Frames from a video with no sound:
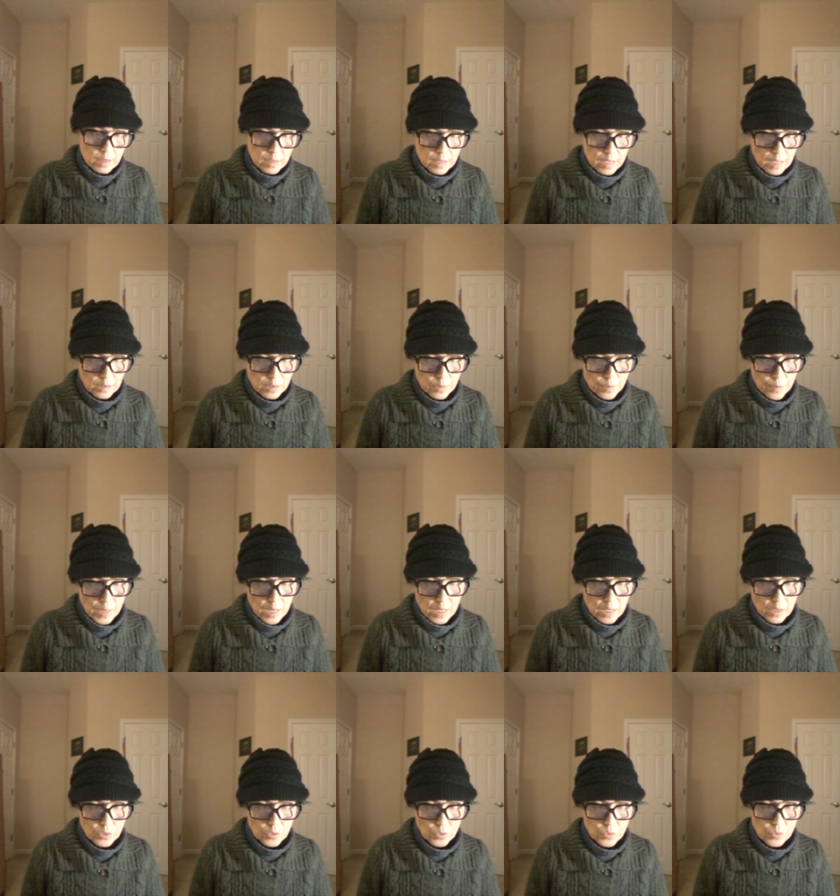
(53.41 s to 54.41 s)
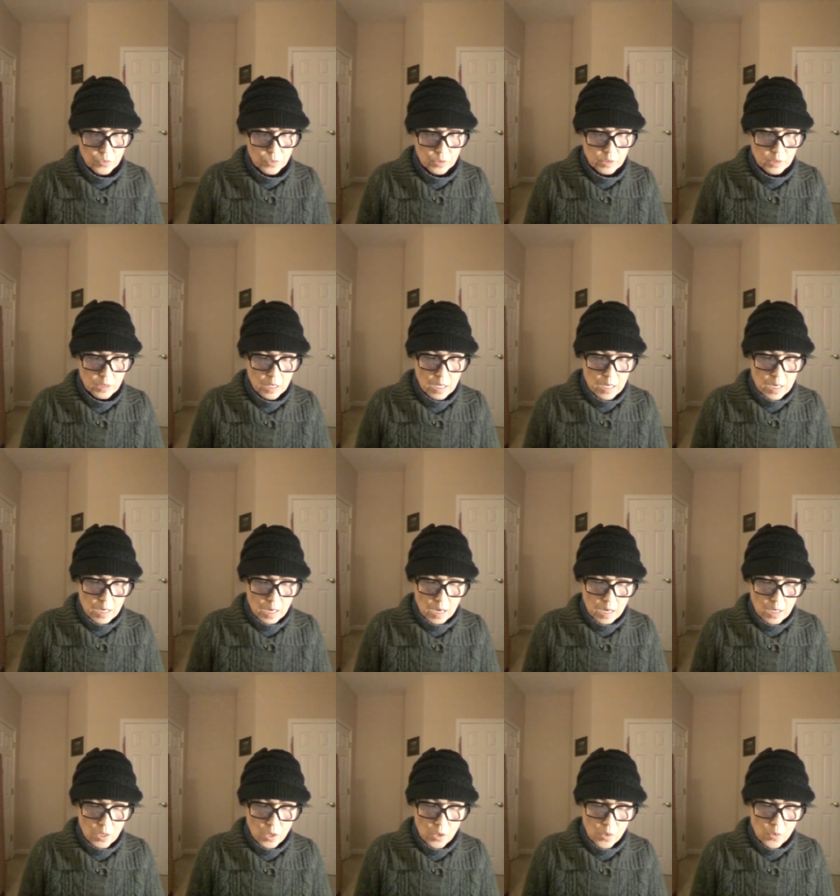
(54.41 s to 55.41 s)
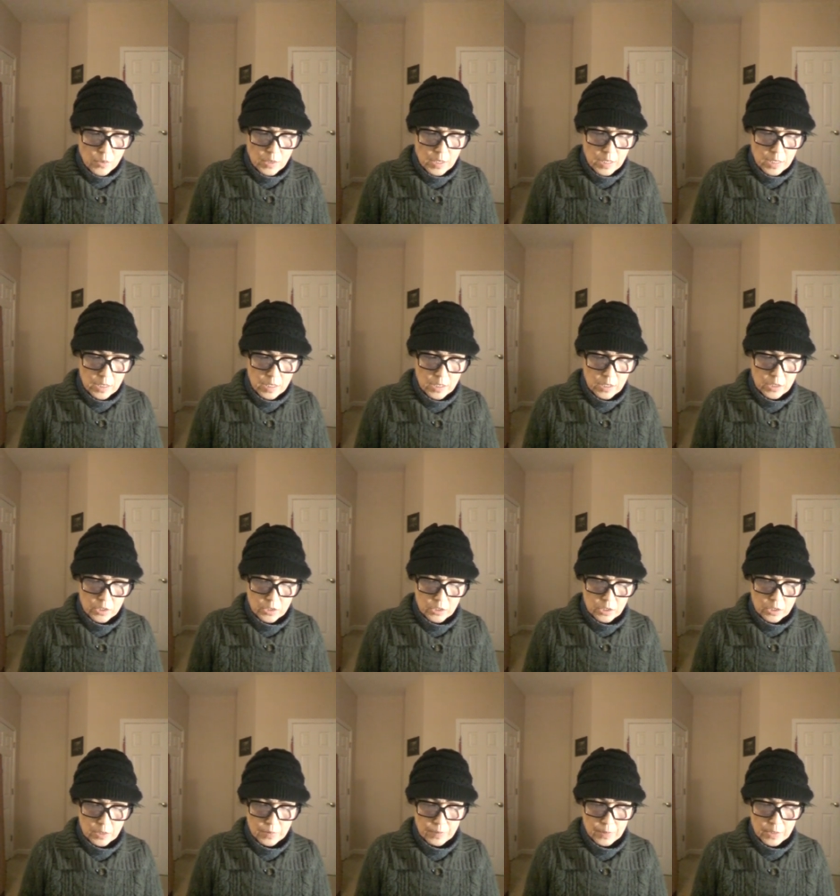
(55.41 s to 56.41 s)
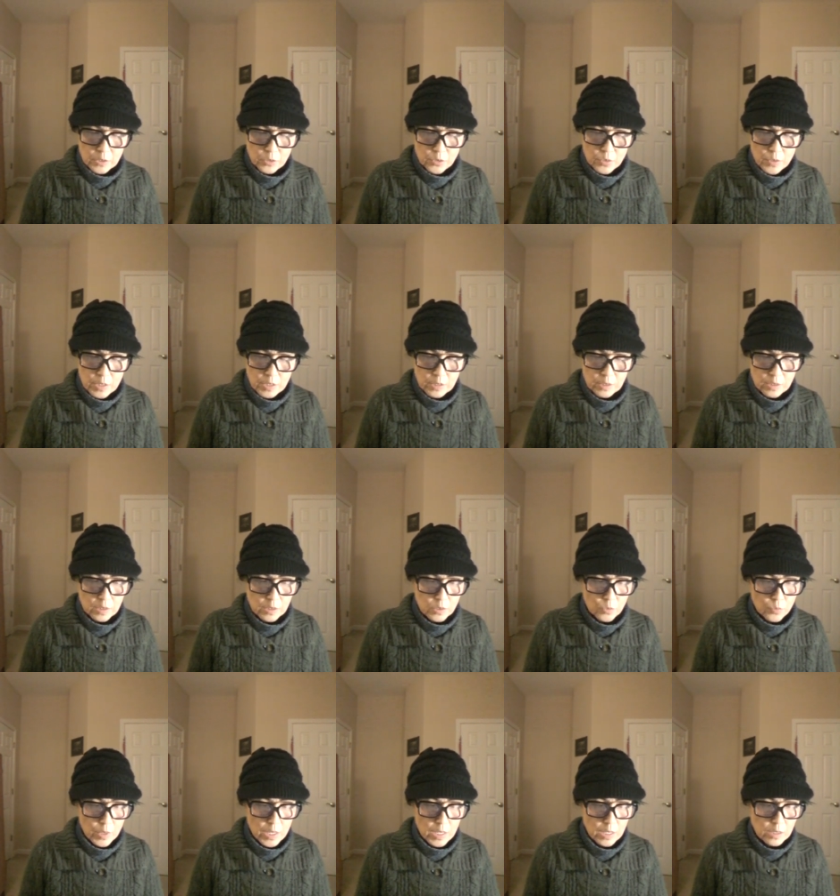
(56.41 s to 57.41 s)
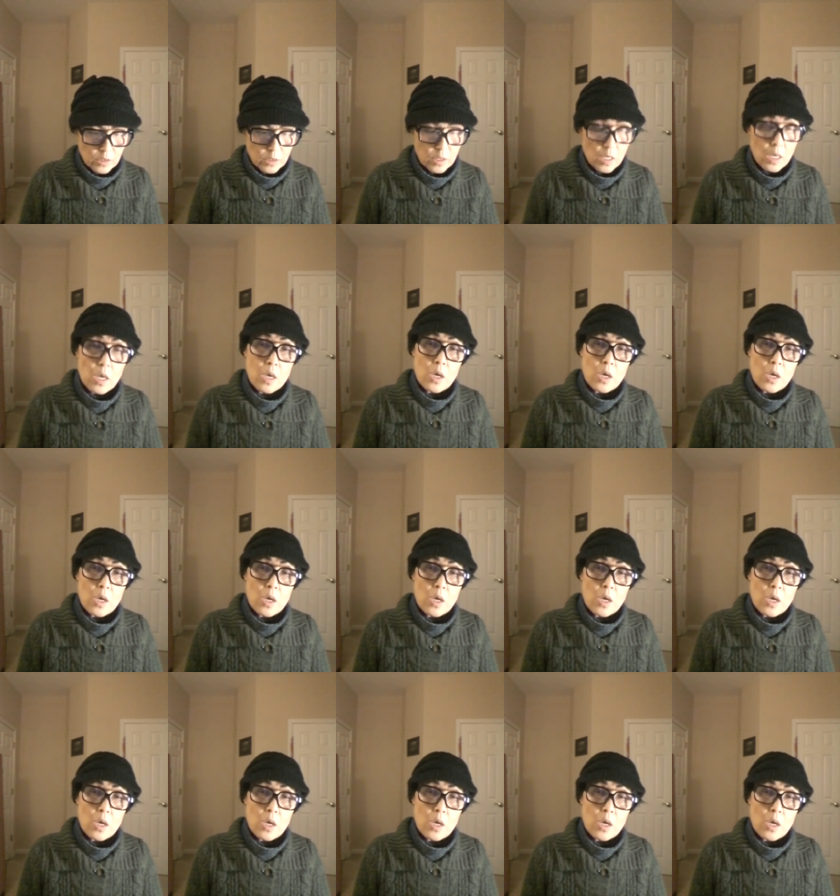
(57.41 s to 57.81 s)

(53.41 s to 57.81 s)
that man whose unholy leadership and twisted ways.